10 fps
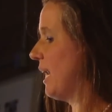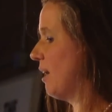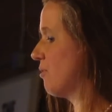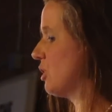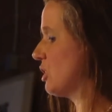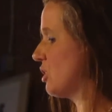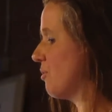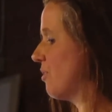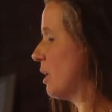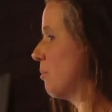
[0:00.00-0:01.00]
after a
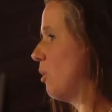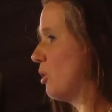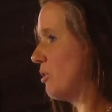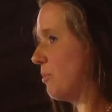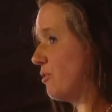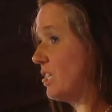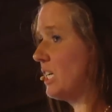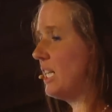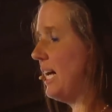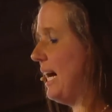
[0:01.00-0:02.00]
severe motor
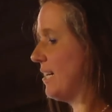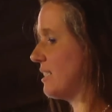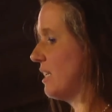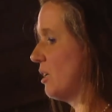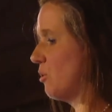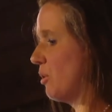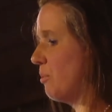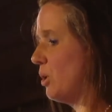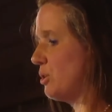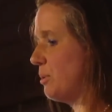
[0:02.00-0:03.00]
vehicle accident with
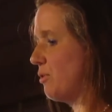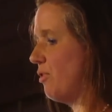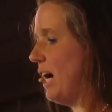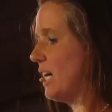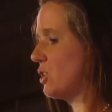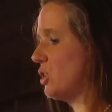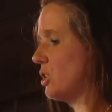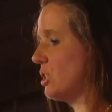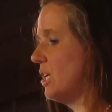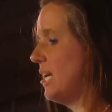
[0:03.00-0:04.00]
multiple fractures.